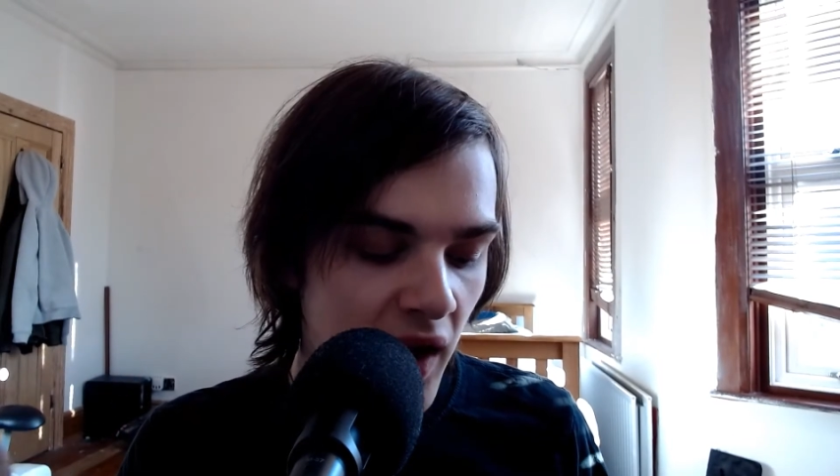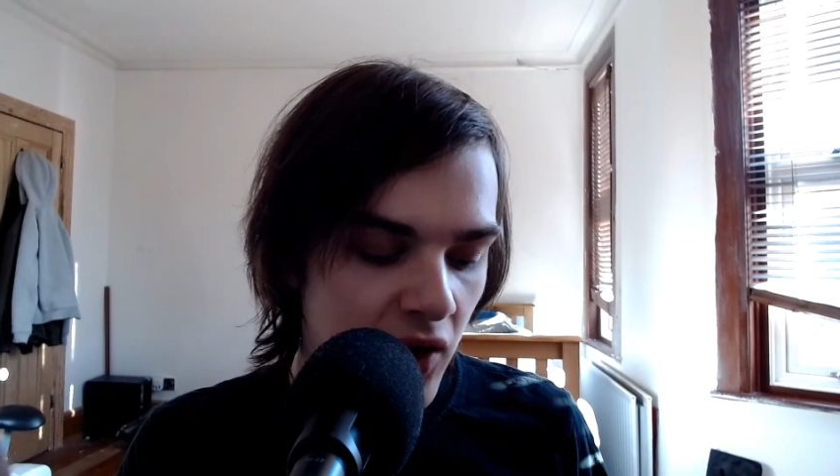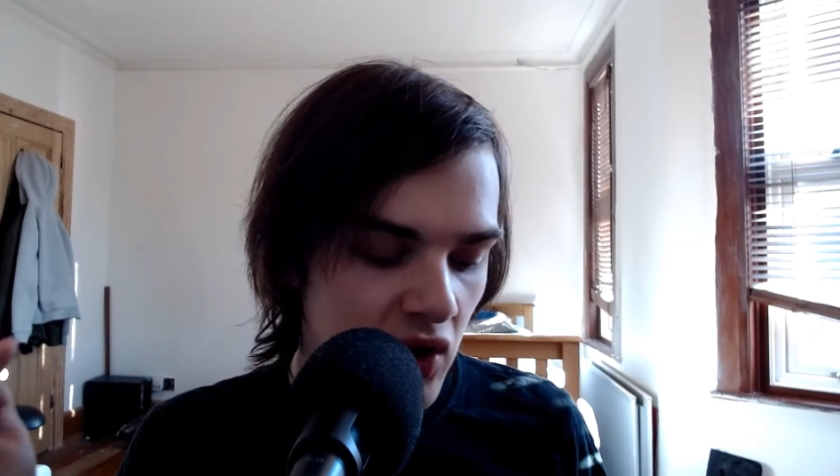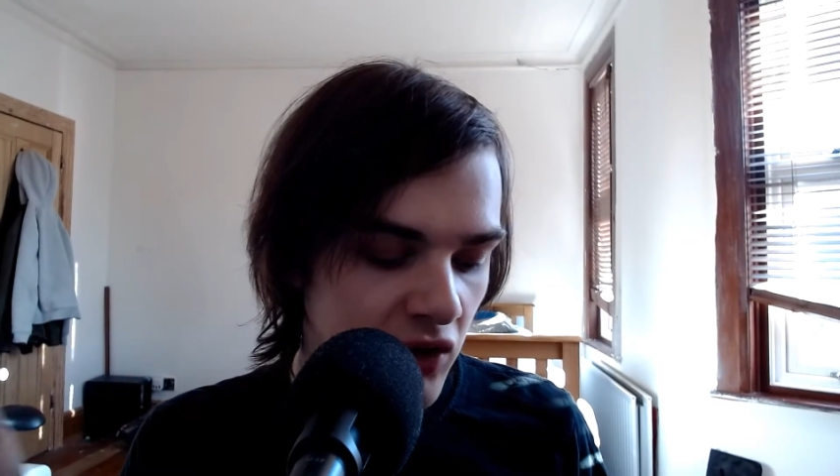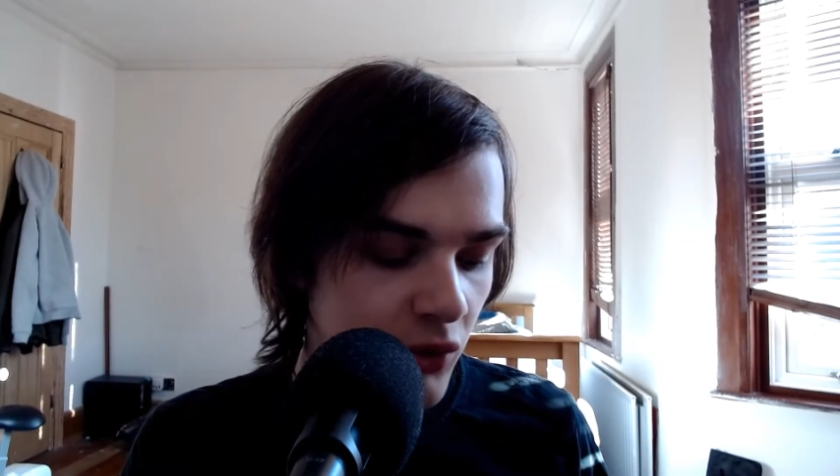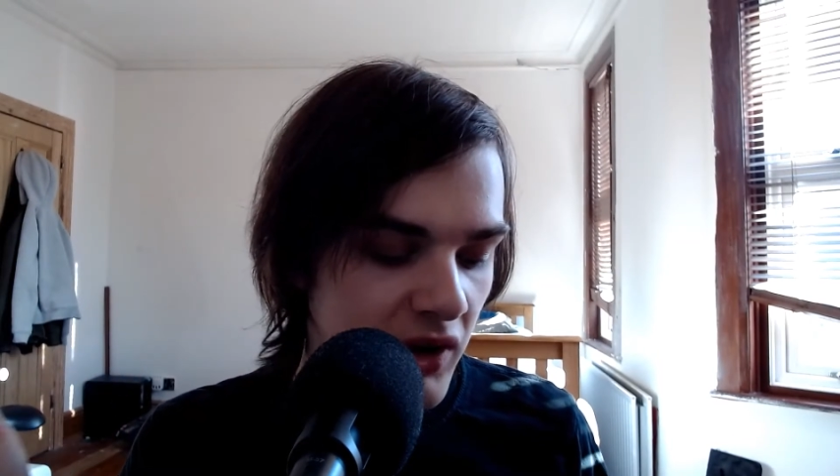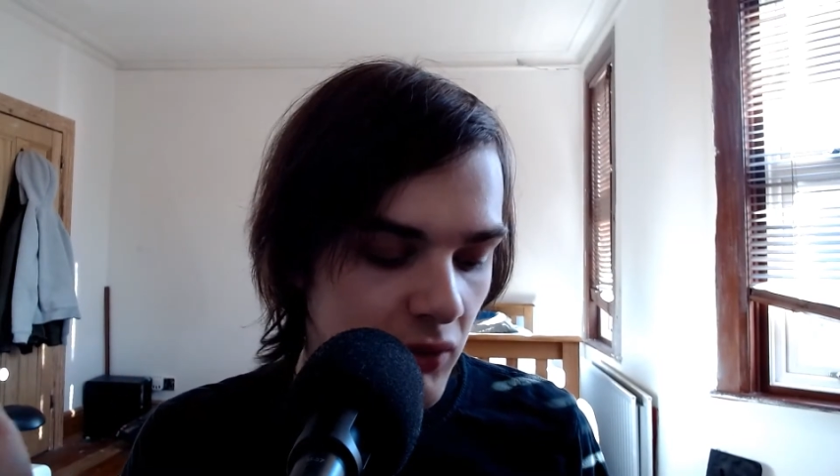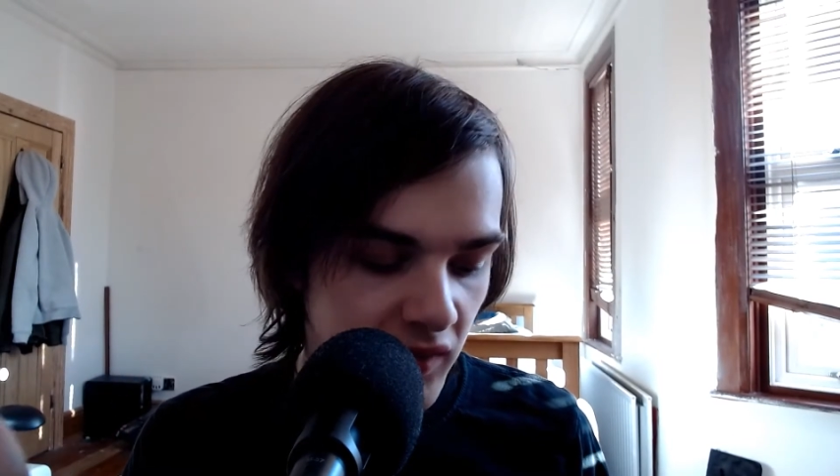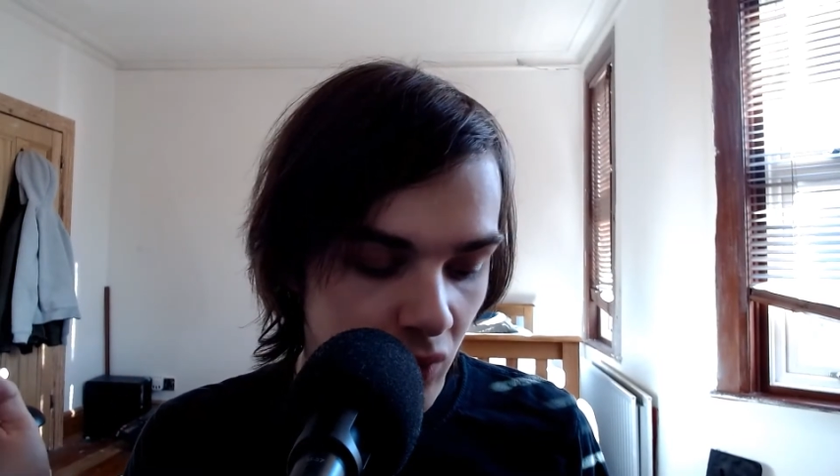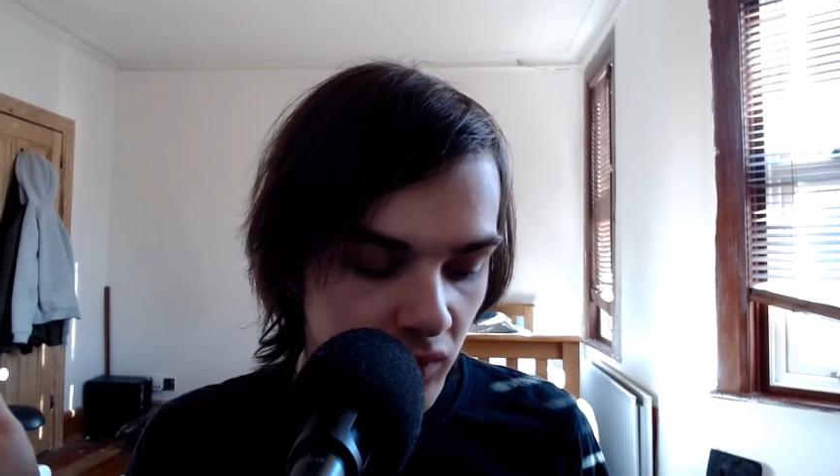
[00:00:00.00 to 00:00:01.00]
actually do get
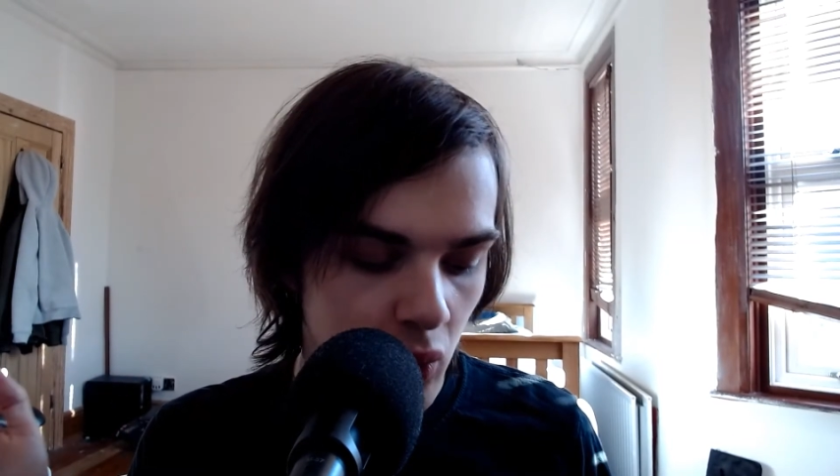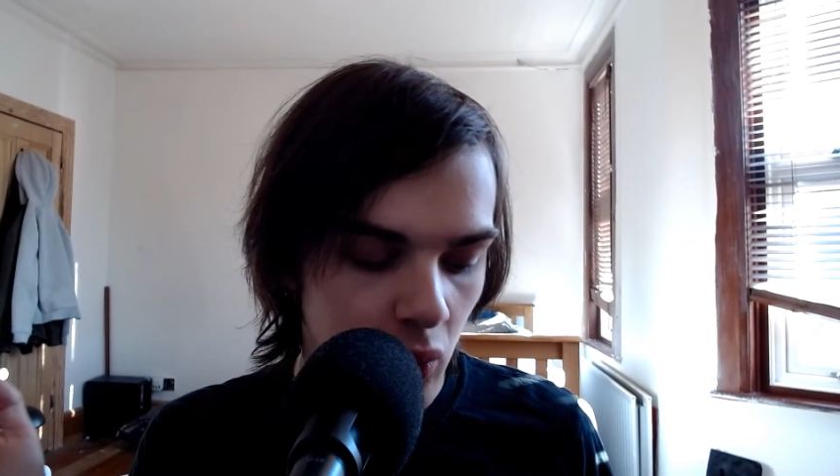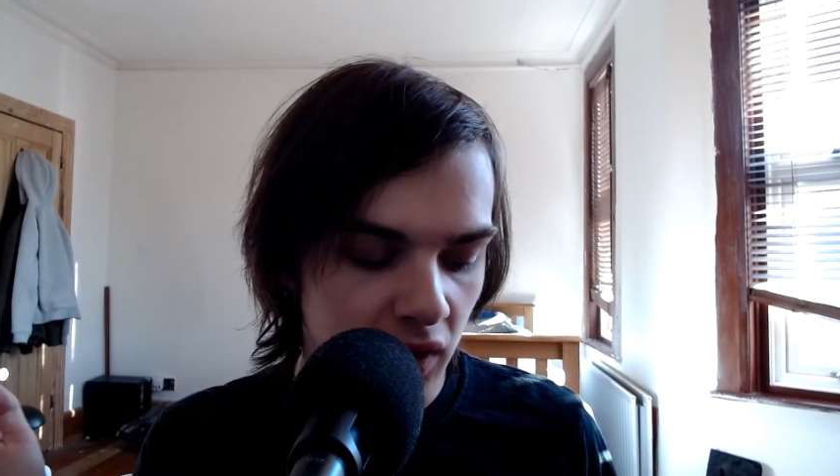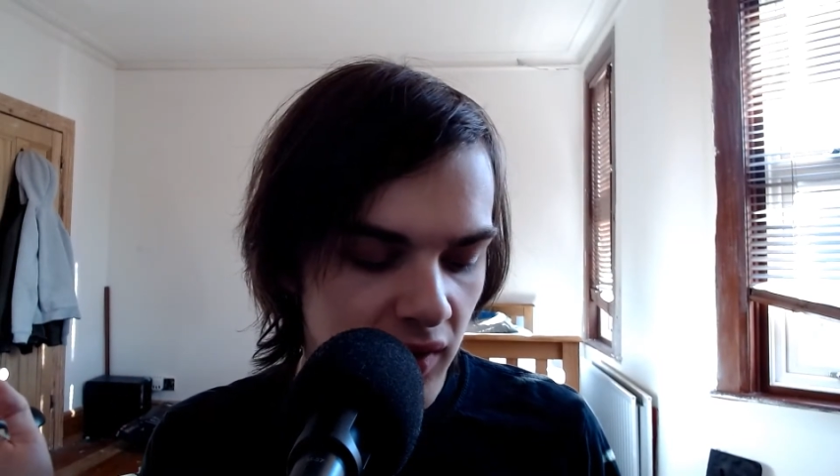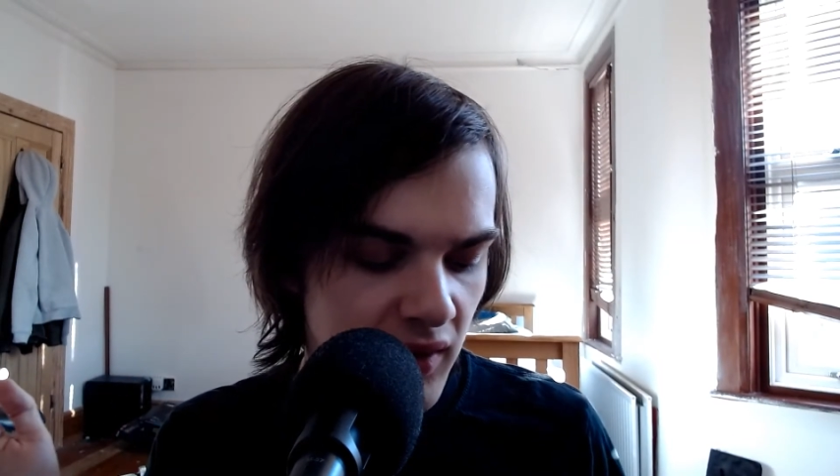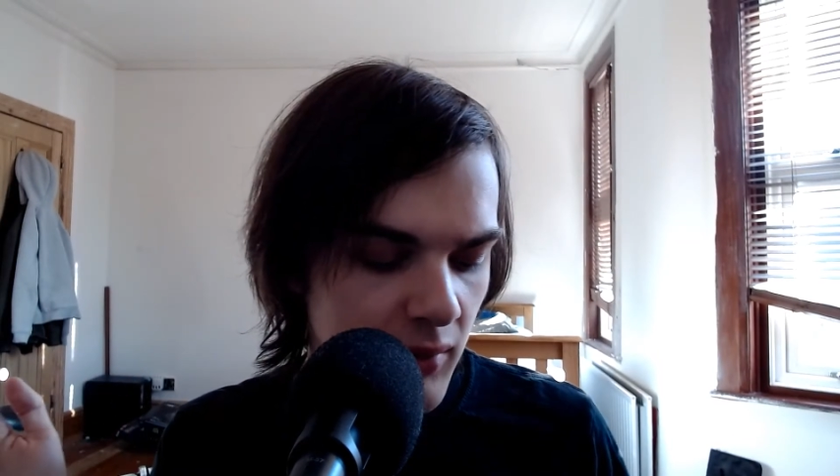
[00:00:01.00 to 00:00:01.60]
results called in this